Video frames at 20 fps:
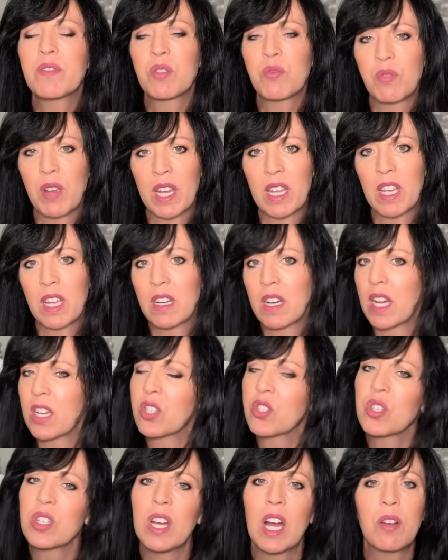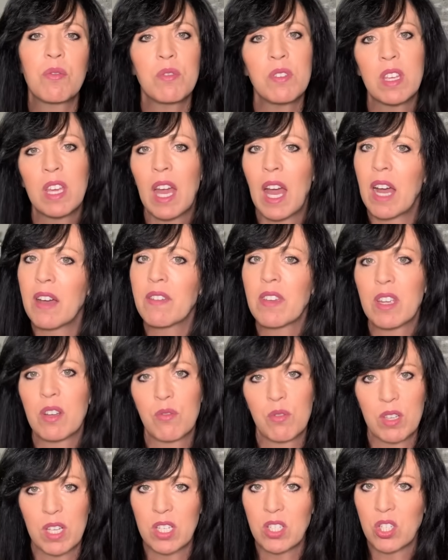to recognize you're not really having a
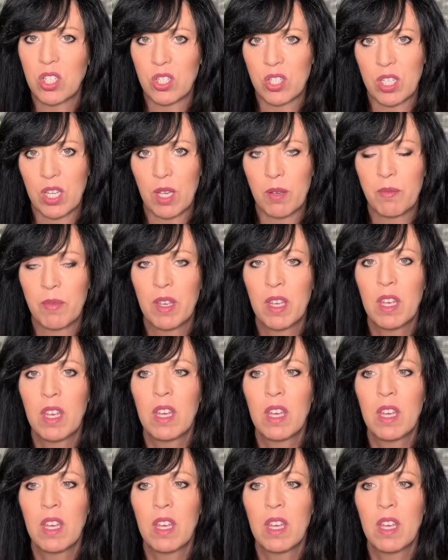relationship.